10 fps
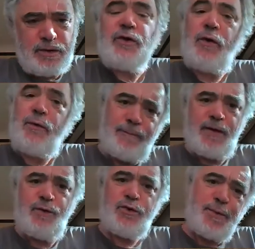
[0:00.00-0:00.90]
so
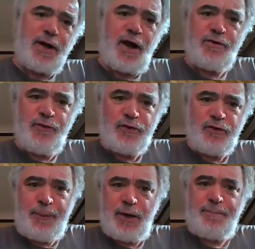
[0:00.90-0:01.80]
he was a bit of a
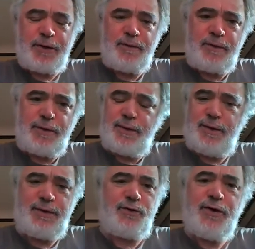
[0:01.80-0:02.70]
controversial pick, but
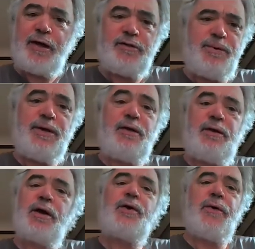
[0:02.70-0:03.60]
he turned out to be
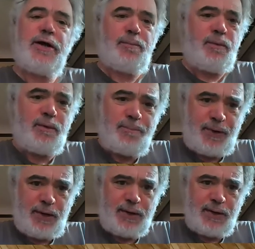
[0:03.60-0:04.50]
an incredible
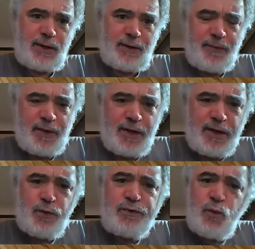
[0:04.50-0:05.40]
pick. Um,
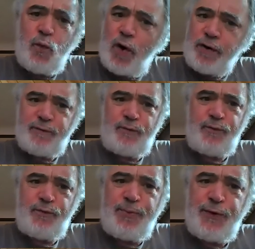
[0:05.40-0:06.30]
he was worked
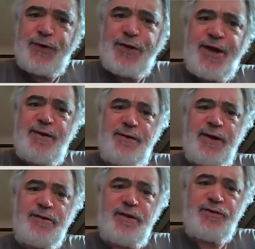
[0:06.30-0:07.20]
from 38,
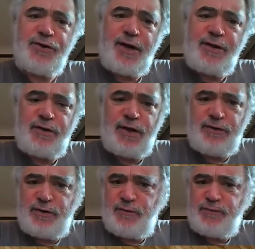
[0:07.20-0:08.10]
1938 to
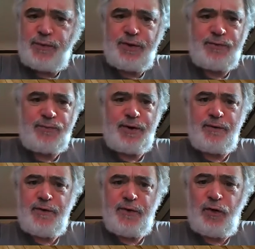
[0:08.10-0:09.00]

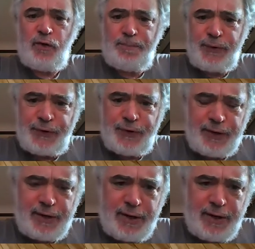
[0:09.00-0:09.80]
1943, a very long period.